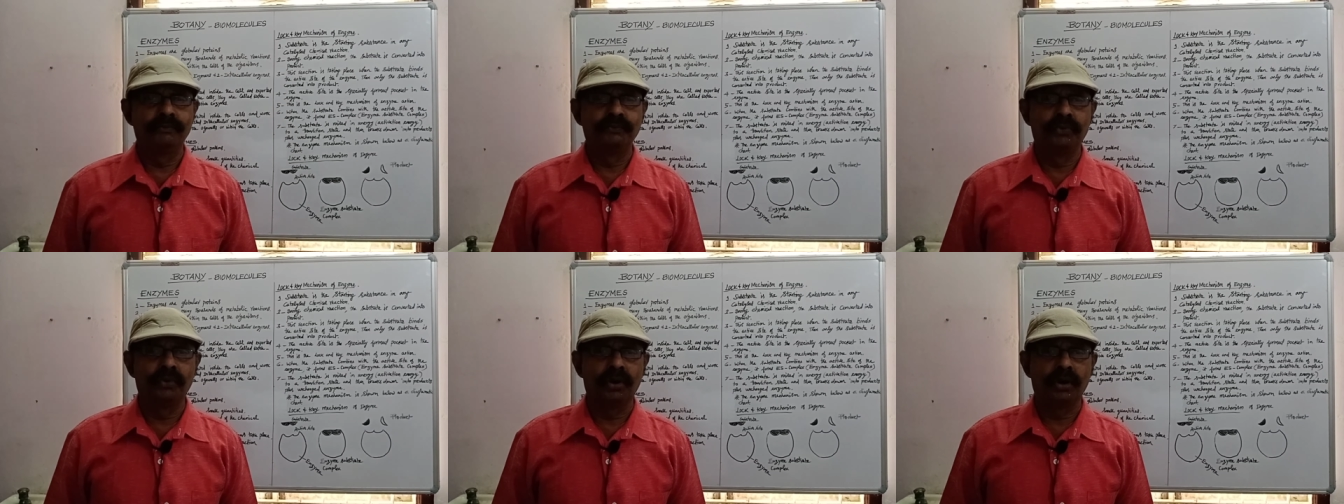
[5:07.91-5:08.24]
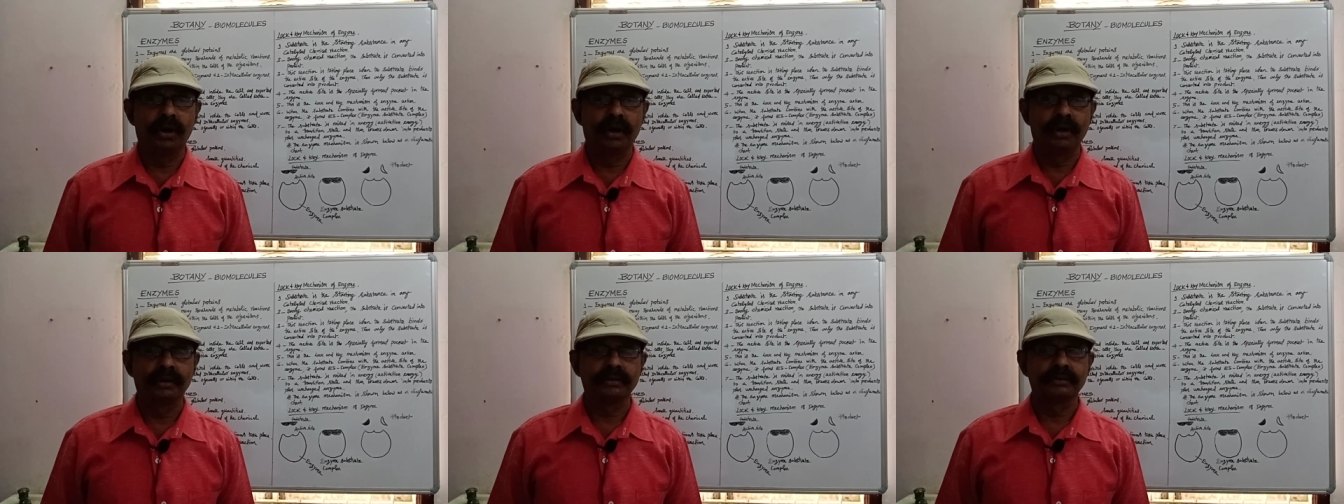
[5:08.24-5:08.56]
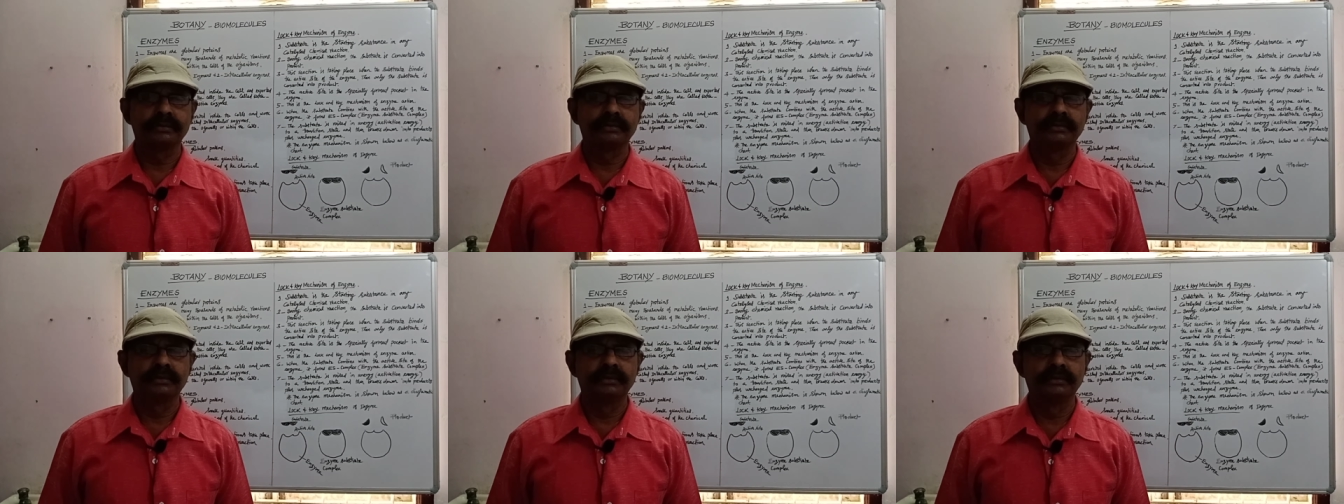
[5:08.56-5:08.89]

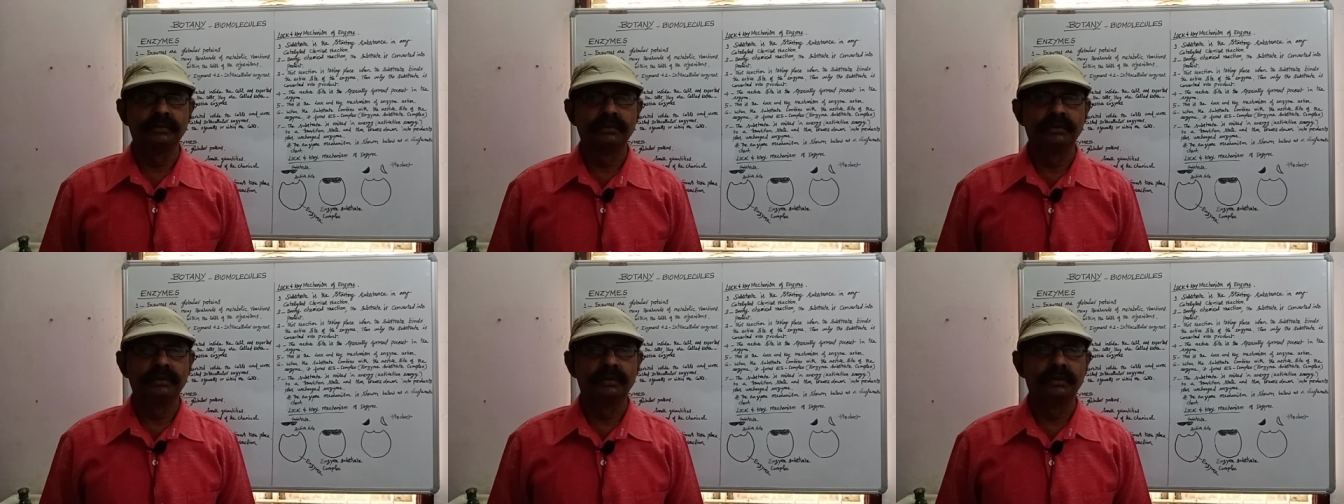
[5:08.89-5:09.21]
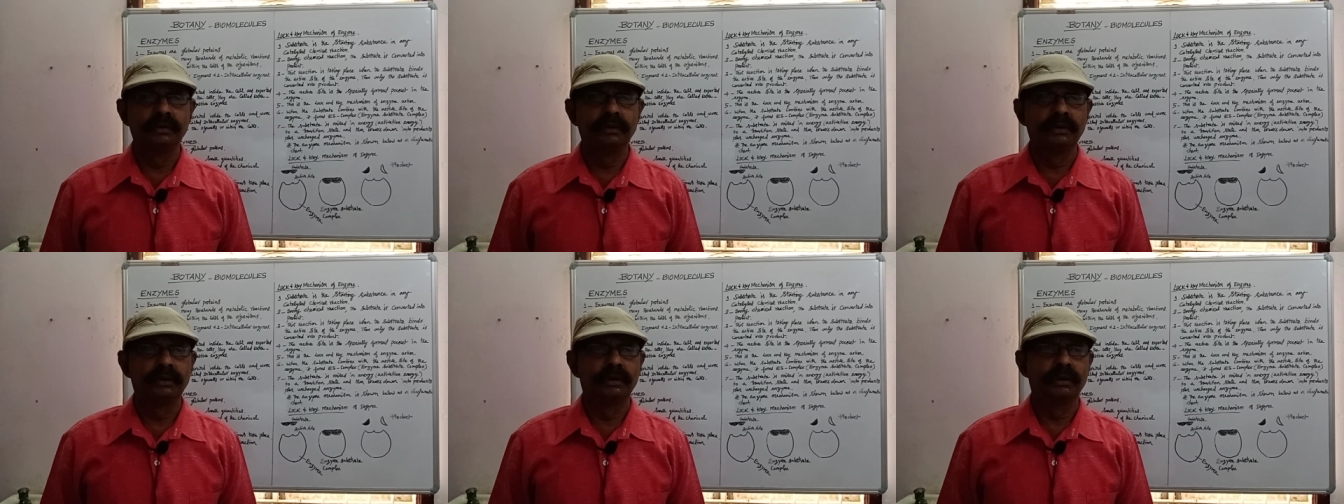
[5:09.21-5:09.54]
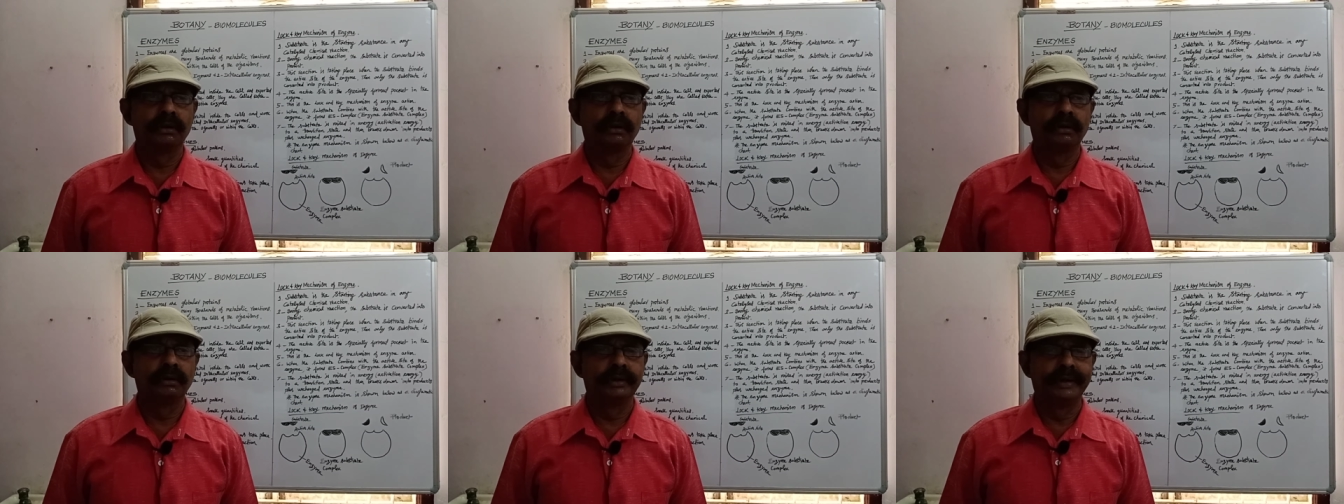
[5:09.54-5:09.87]
for
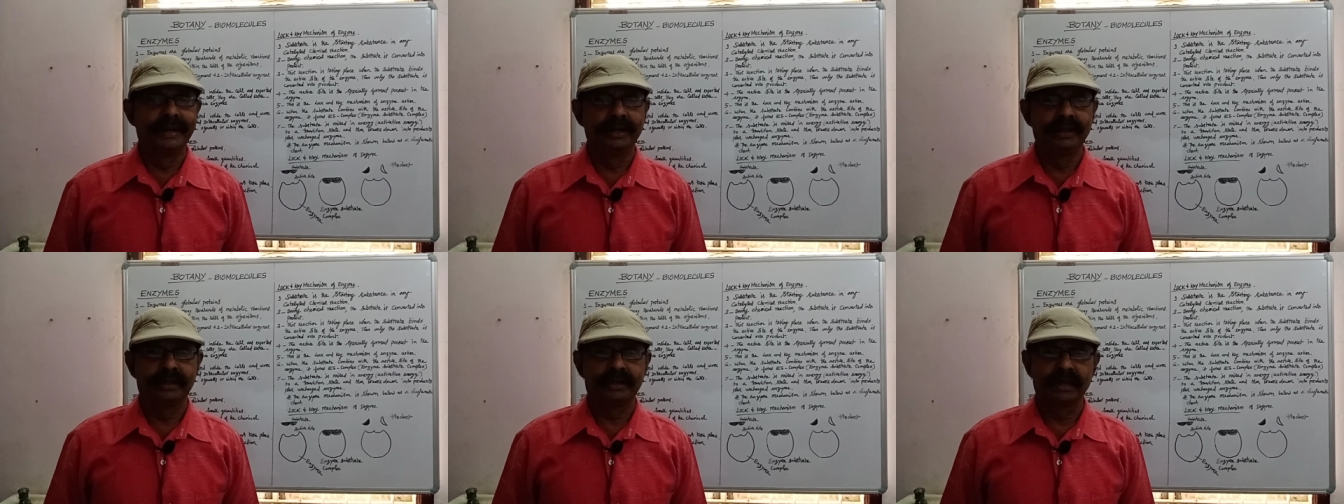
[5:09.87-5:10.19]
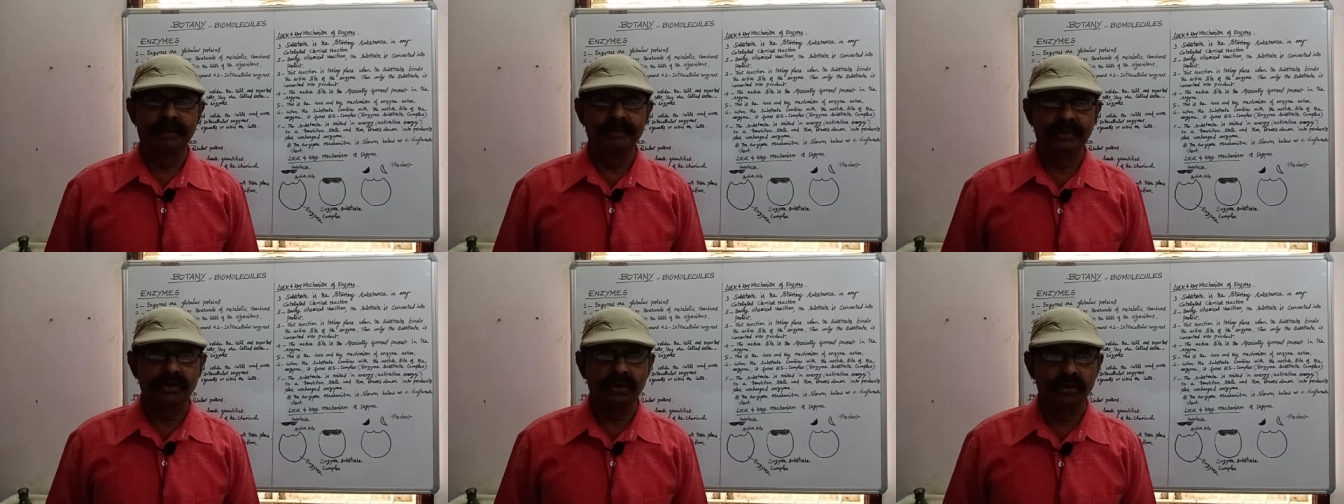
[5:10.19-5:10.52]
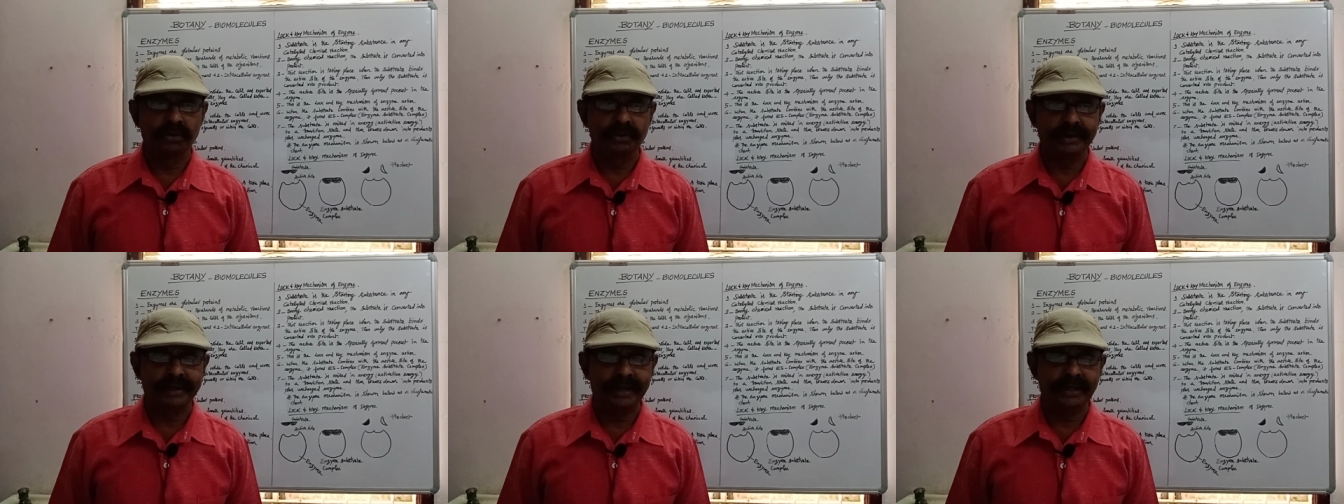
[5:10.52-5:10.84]
any chemical
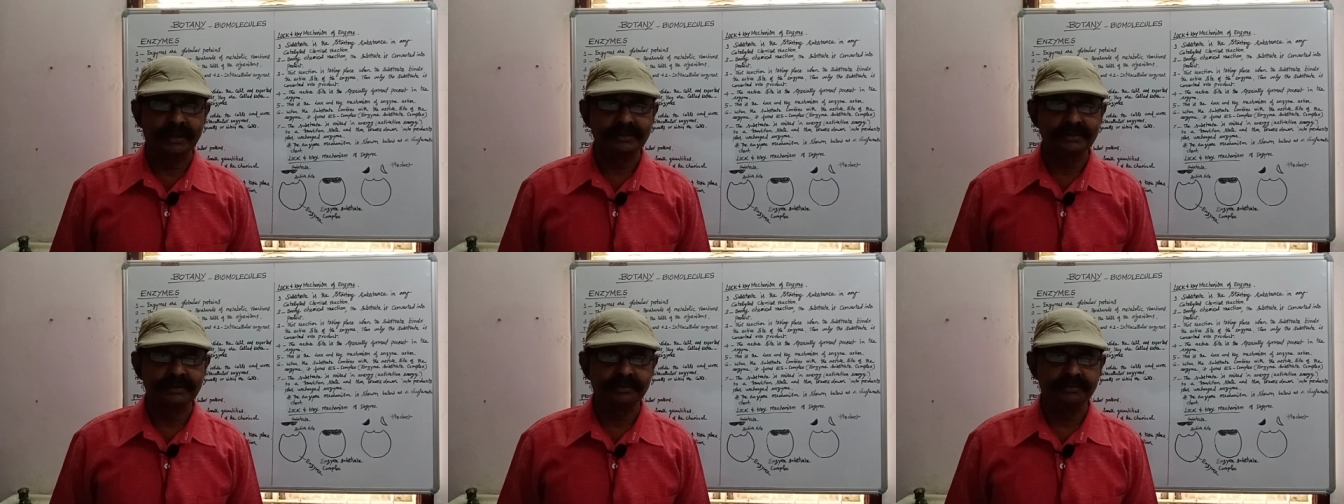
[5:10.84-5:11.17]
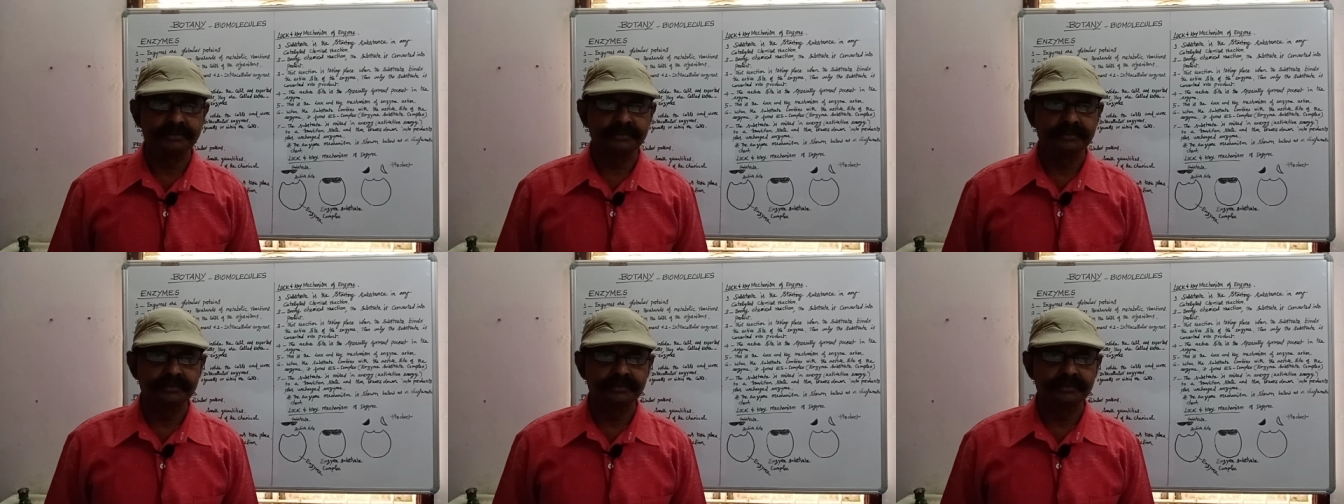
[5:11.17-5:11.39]
reaction.